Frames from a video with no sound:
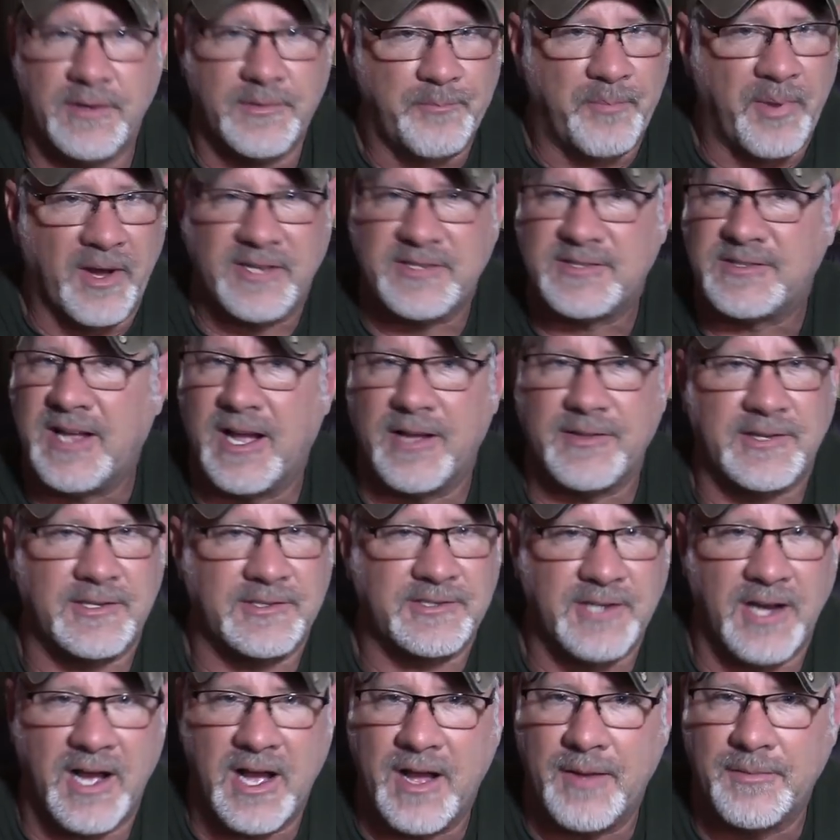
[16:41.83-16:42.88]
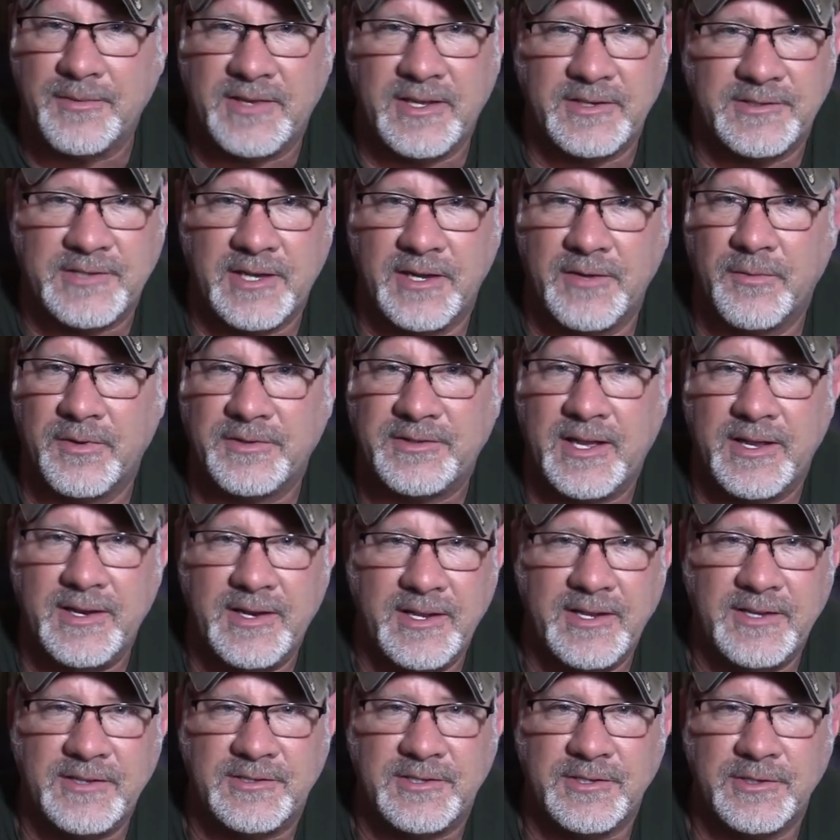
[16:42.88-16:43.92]
bust out the job, get done what they
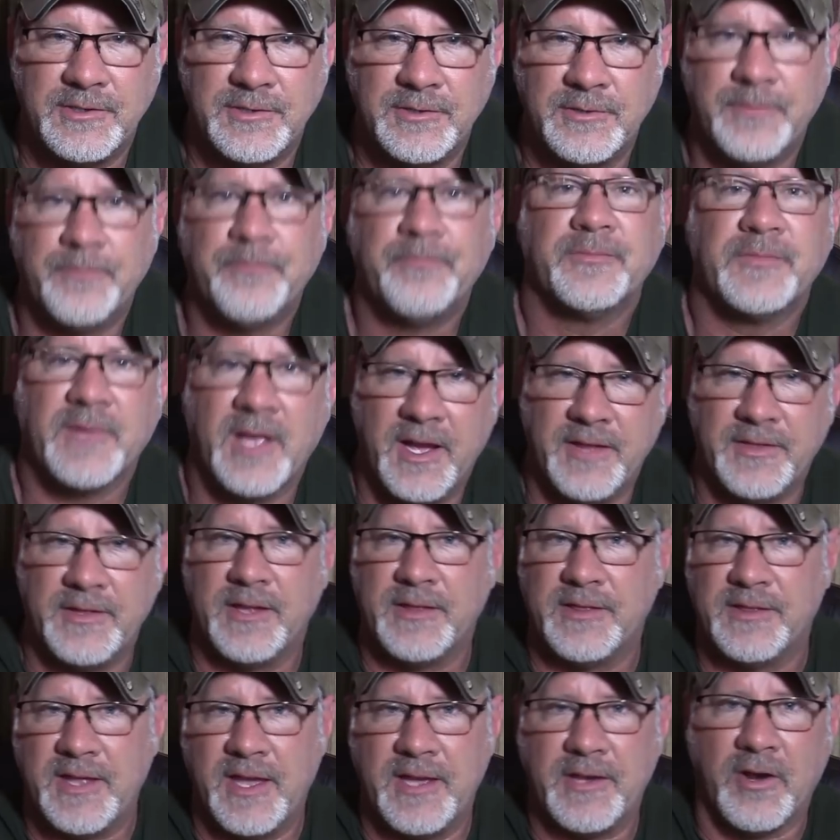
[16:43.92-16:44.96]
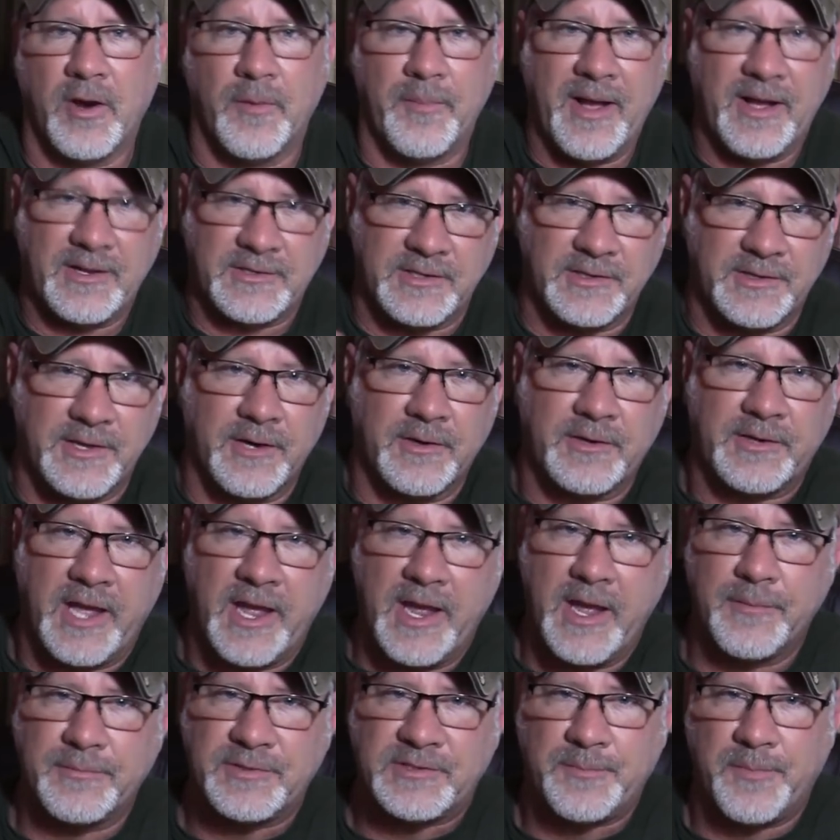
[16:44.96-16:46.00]
need to, and then they go back to their
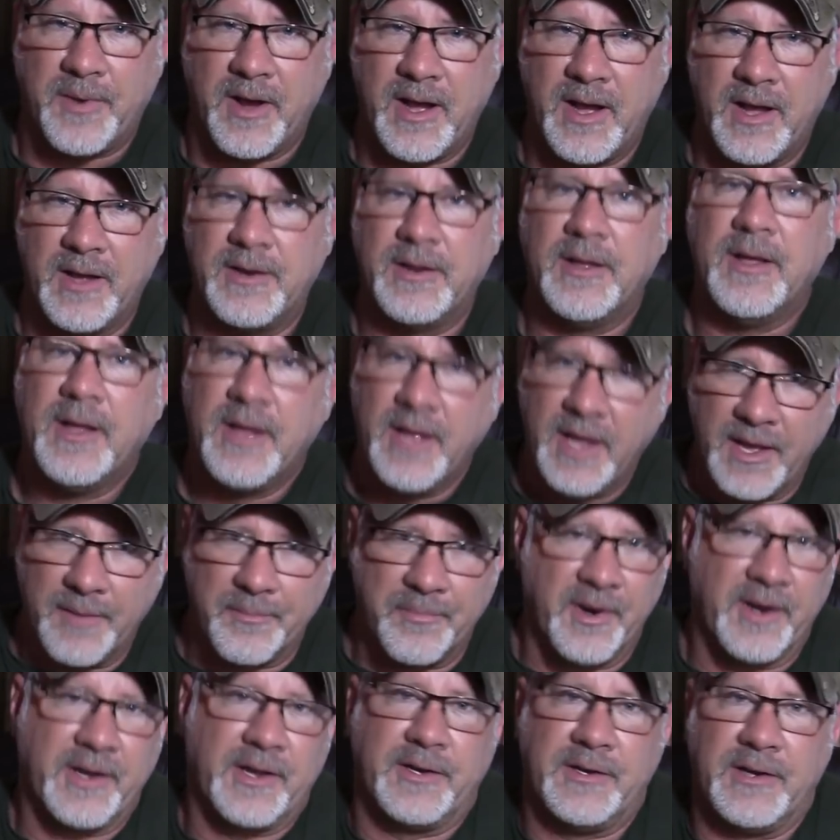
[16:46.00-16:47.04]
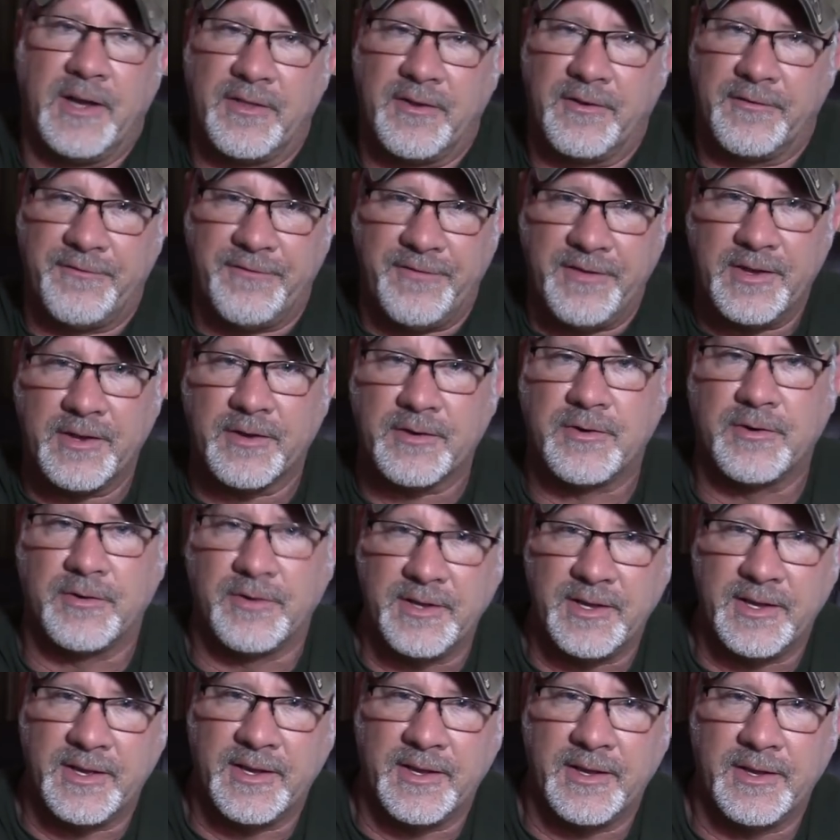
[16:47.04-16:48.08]
camp spot and bring another
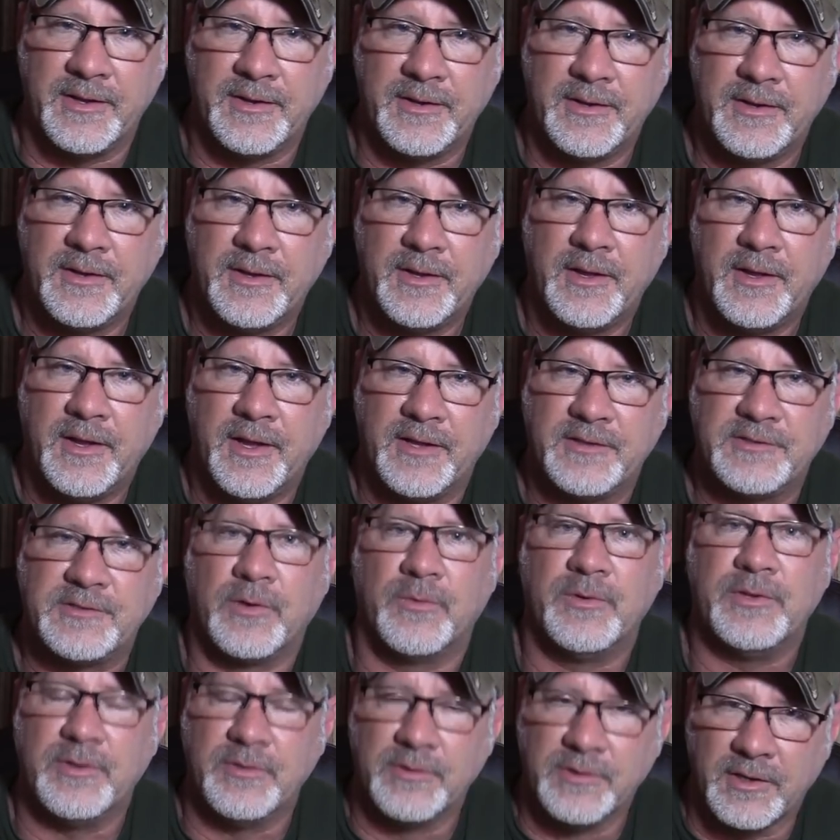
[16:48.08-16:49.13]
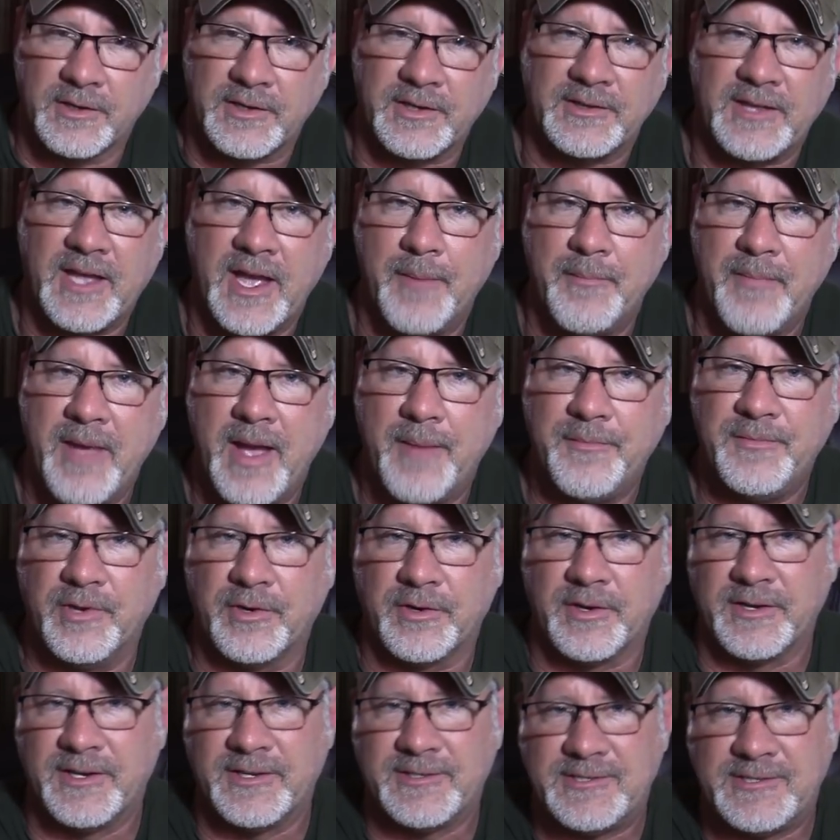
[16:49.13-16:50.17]
vehicle in. And so when you look at that map,
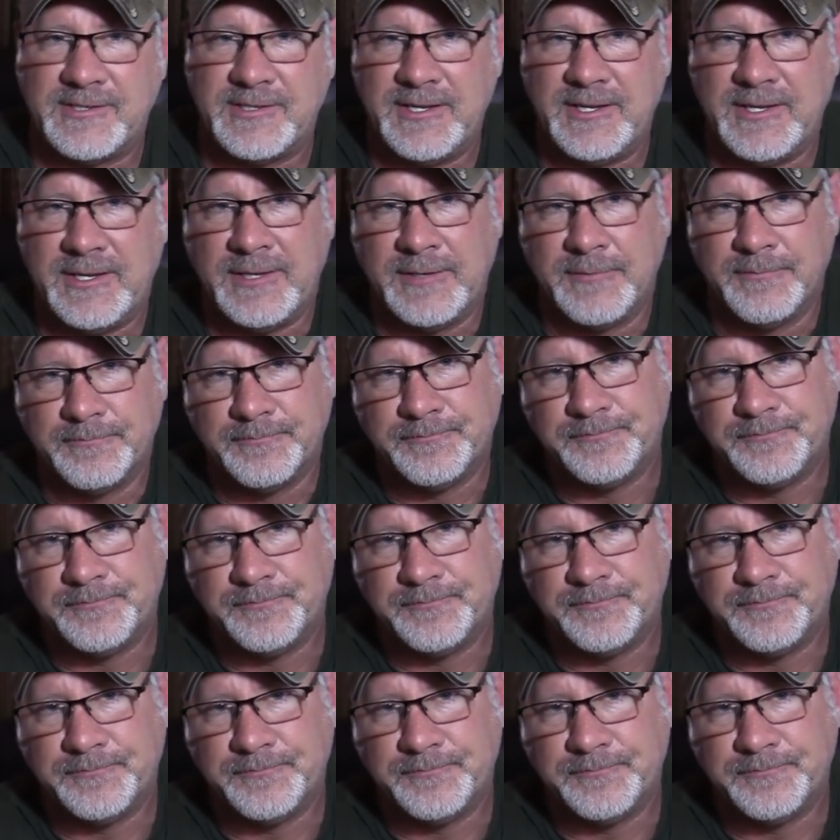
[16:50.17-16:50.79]
you're gonna see